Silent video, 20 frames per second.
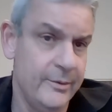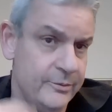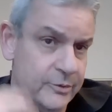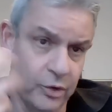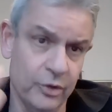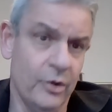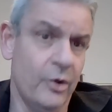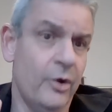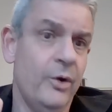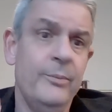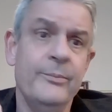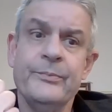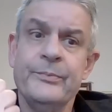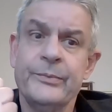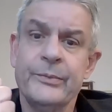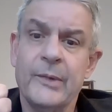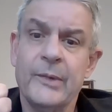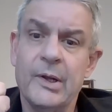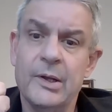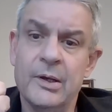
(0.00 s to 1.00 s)
you know,
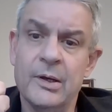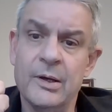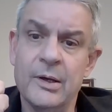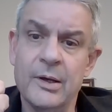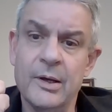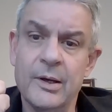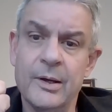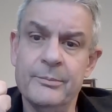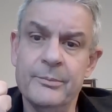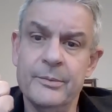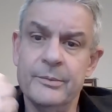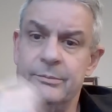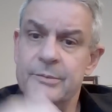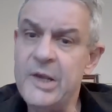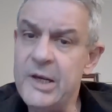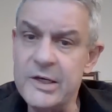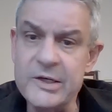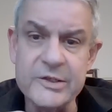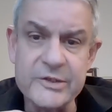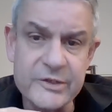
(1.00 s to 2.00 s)
um,
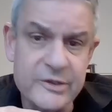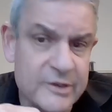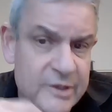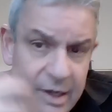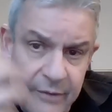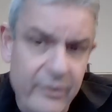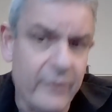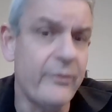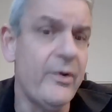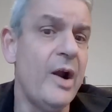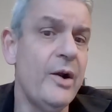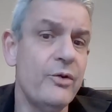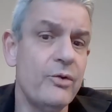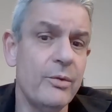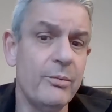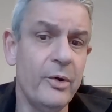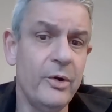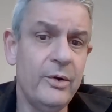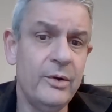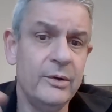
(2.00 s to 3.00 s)
he's never
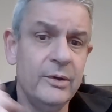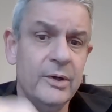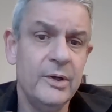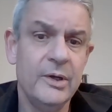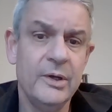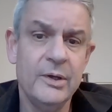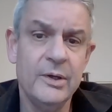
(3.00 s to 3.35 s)
vulnerable,